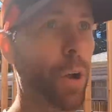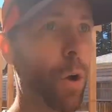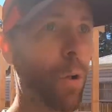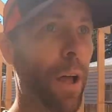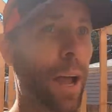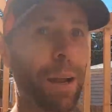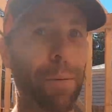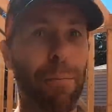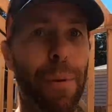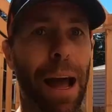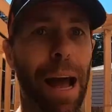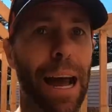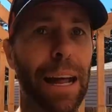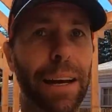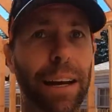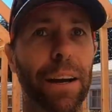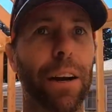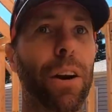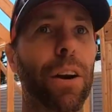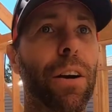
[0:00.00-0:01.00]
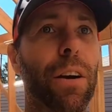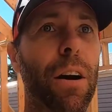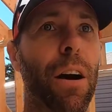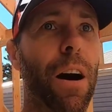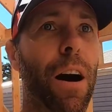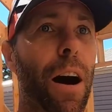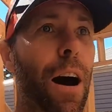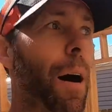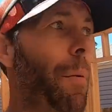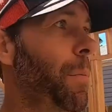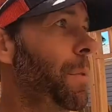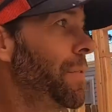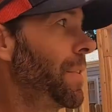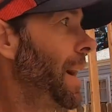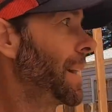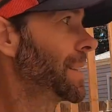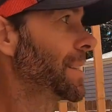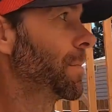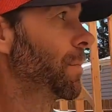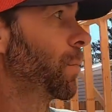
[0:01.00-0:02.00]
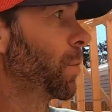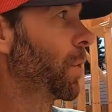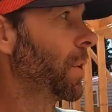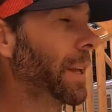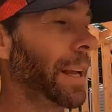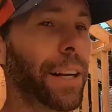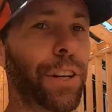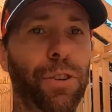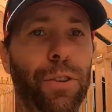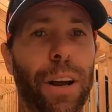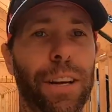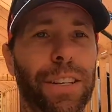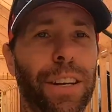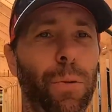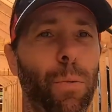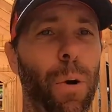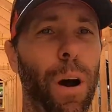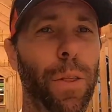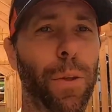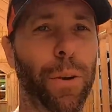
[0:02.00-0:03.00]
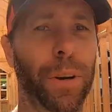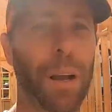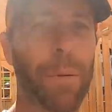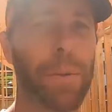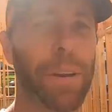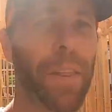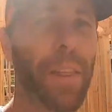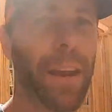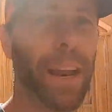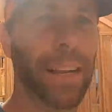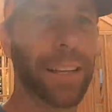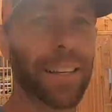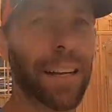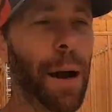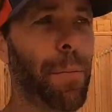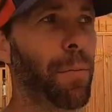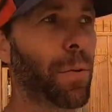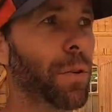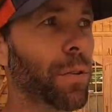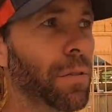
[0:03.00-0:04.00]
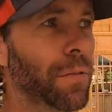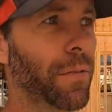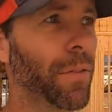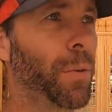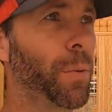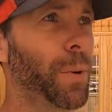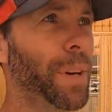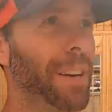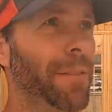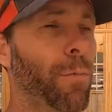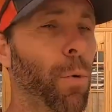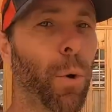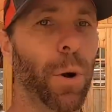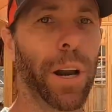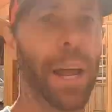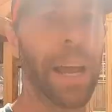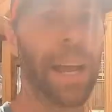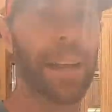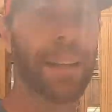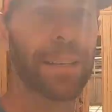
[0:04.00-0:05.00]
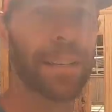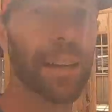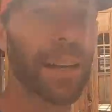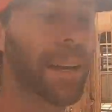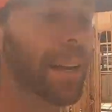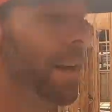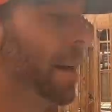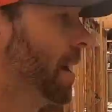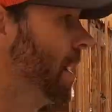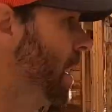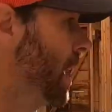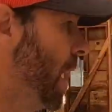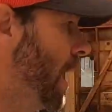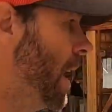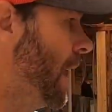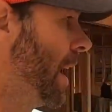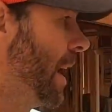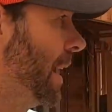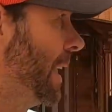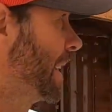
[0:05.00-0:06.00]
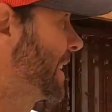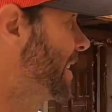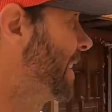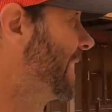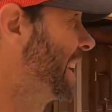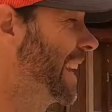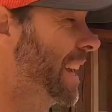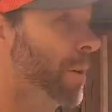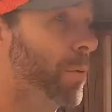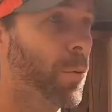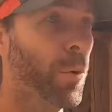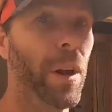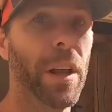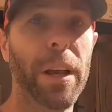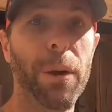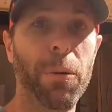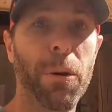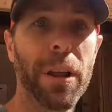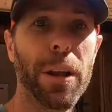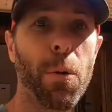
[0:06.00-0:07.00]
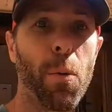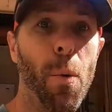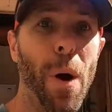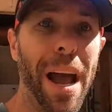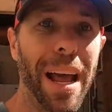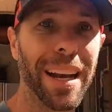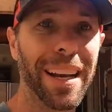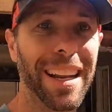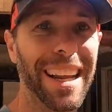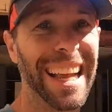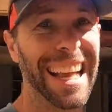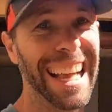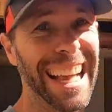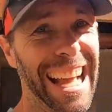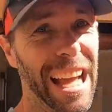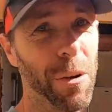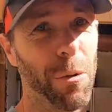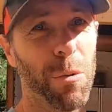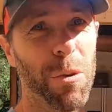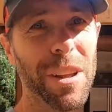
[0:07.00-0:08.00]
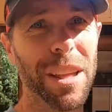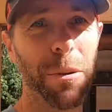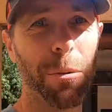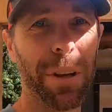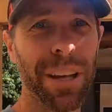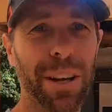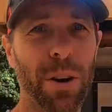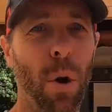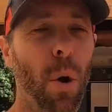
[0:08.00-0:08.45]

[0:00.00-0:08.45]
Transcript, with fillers: to go like mad here. Um, we've got some really interesting weather coming in the next couple, three, four days. Uh, it's going to get really, really wet and really, really